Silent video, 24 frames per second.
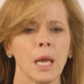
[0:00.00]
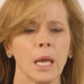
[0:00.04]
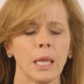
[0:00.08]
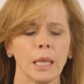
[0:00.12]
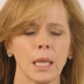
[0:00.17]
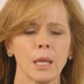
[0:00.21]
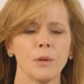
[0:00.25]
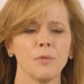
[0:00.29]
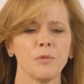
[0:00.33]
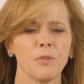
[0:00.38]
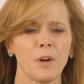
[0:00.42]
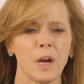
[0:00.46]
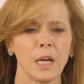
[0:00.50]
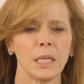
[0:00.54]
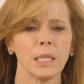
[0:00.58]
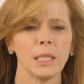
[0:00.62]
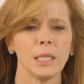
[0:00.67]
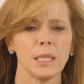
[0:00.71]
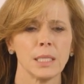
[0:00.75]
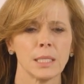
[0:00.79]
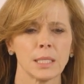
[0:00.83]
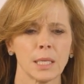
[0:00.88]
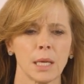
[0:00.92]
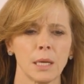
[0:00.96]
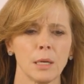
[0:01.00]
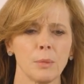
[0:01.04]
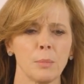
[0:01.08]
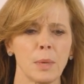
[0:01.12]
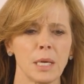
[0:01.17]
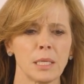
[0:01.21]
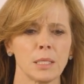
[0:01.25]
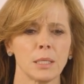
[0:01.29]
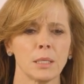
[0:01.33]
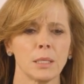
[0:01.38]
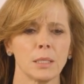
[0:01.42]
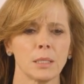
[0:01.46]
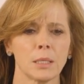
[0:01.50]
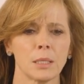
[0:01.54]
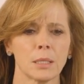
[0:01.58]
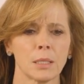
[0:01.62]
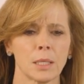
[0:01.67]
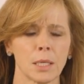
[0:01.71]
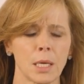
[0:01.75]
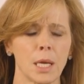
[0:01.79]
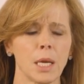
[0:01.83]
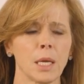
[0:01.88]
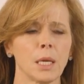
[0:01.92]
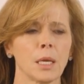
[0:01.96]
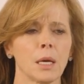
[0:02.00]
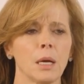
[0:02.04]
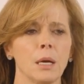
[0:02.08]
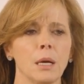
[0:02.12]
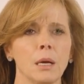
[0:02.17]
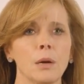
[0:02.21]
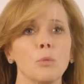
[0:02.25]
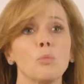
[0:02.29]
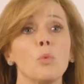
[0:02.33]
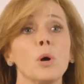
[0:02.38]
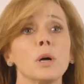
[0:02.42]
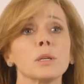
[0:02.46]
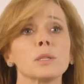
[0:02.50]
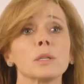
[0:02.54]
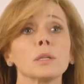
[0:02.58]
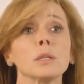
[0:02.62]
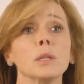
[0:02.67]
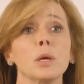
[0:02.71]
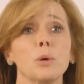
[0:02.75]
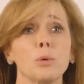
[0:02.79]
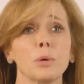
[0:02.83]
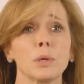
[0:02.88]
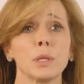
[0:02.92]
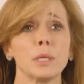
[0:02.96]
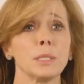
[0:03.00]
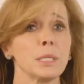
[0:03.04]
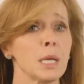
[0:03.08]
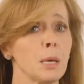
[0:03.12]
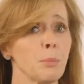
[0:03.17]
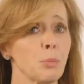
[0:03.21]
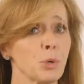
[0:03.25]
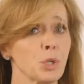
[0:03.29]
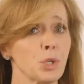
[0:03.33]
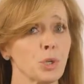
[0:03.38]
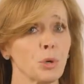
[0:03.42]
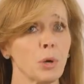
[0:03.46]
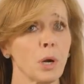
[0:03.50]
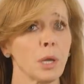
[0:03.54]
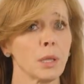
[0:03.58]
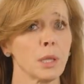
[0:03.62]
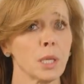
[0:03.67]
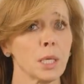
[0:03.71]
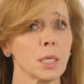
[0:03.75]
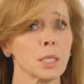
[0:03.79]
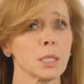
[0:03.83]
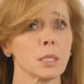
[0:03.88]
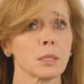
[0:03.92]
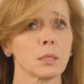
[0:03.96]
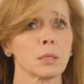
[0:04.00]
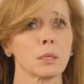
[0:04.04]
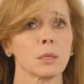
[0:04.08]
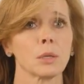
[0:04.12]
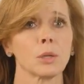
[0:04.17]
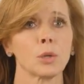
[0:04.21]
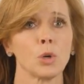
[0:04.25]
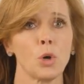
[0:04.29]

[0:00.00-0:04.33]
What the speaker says: And then finally he sent a message saying, I want to lower the temperature on this.